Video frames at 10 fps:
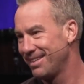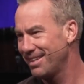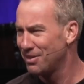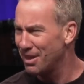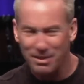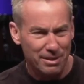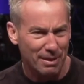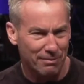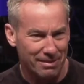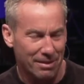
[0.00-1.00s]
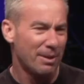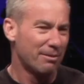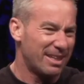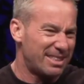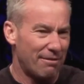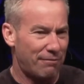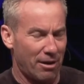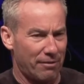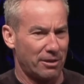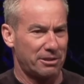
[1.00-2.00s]
You guys know, nobody gets that
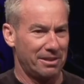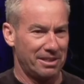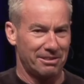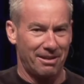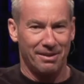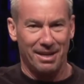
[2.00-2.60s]
far in 1 Corinthians, right?